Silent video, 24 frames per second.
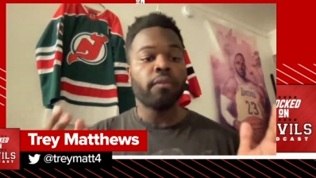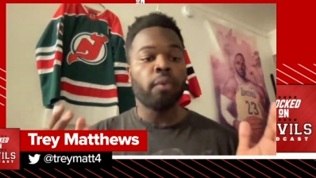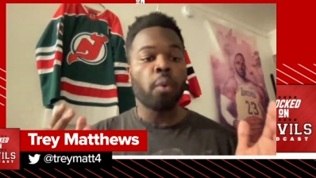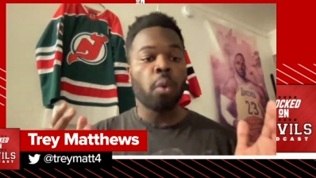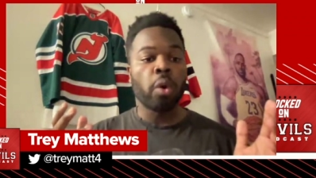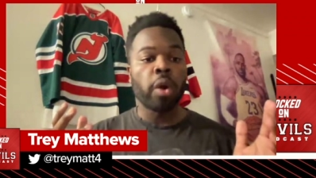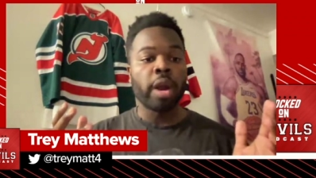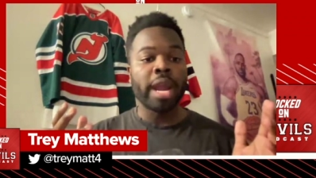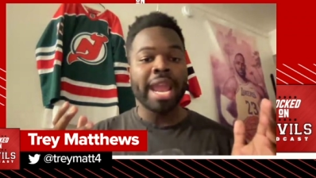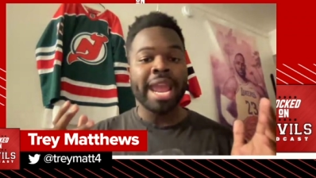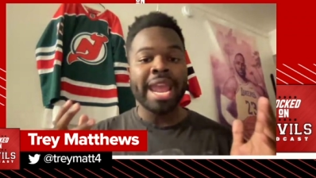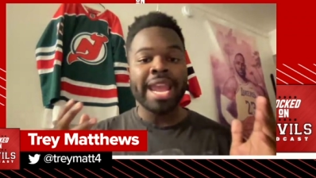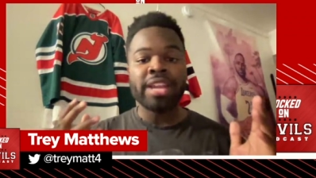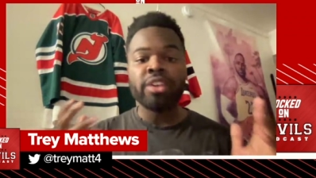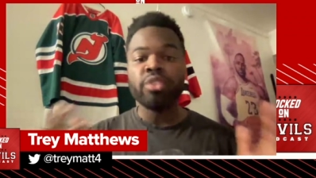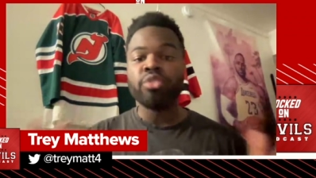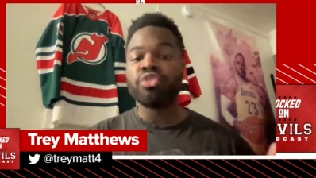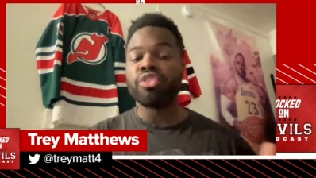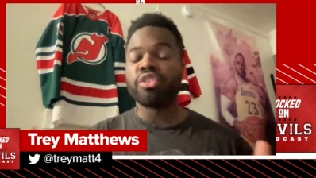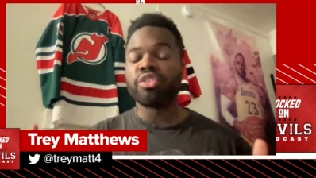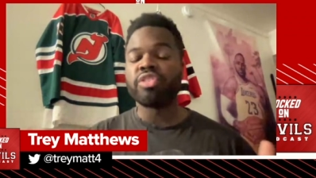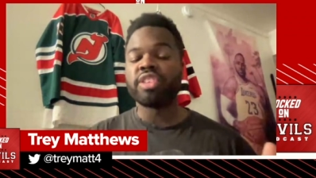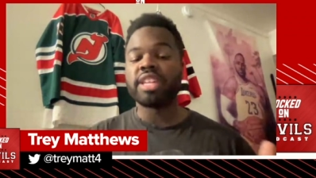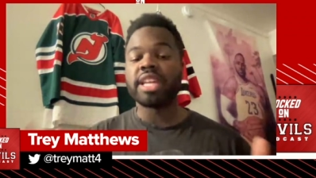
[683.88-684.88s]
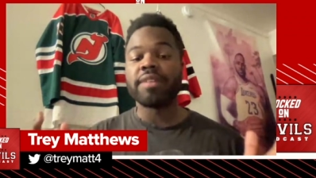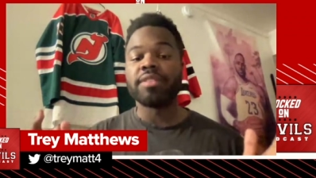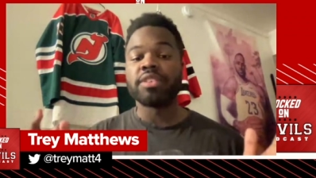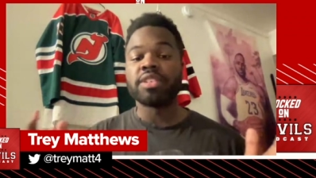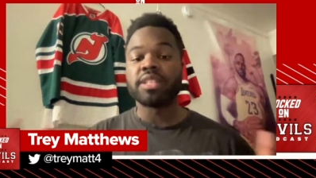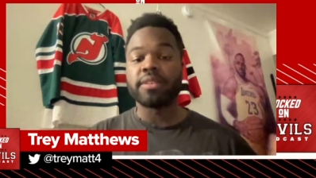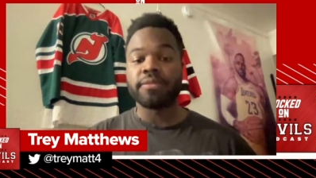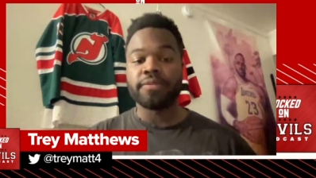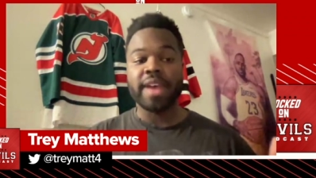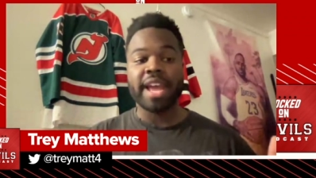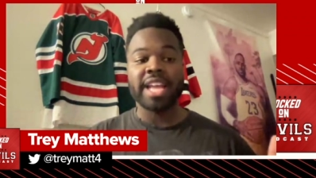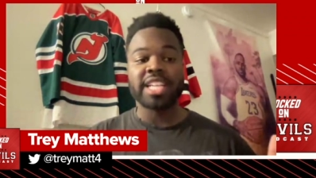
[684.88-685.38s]
for a New Jersey Devils
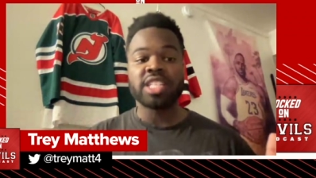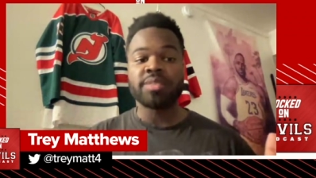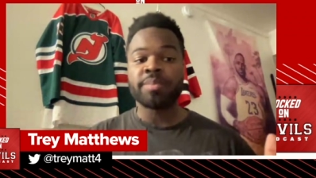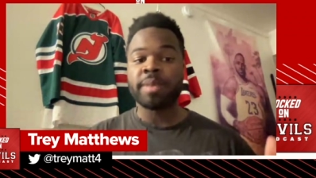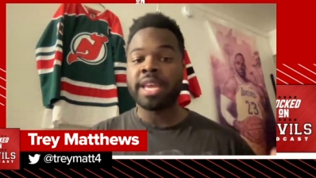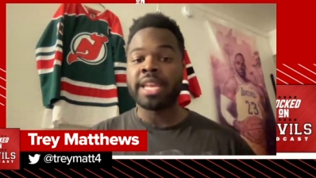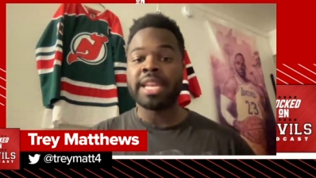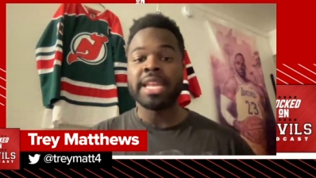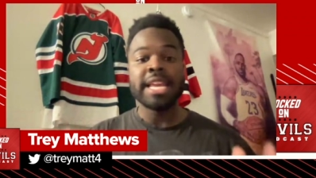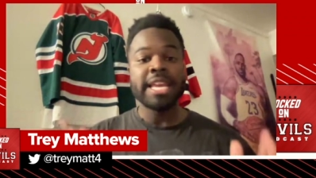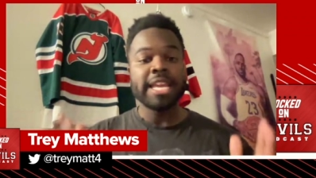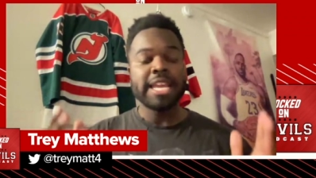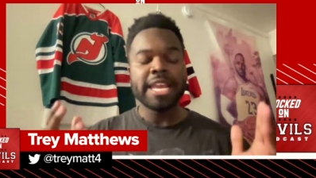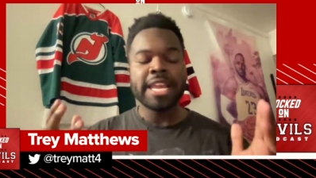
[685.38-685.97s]
defenseman